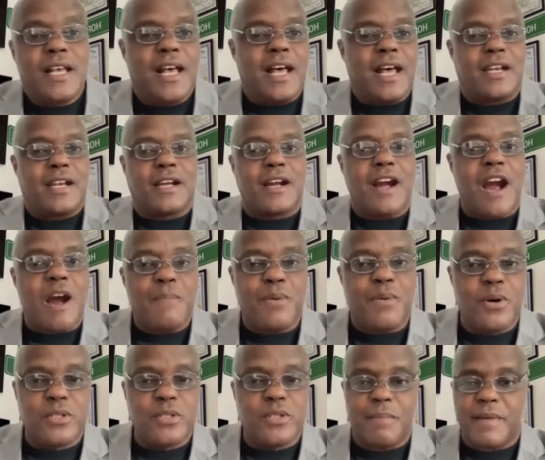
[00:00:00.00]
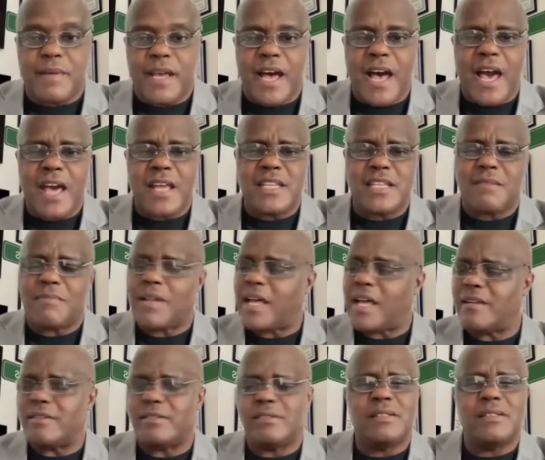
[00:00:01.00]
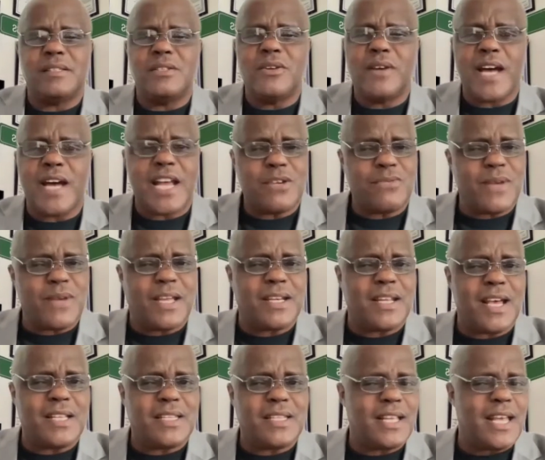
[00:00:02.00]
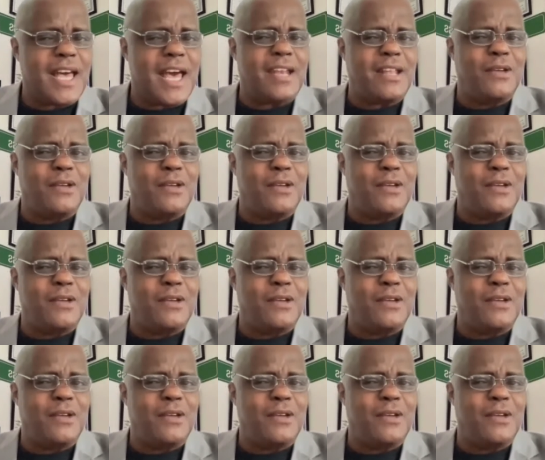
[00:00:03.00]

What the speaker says: The car pulls up behind us. I'm like, "You guys recognize the guy?"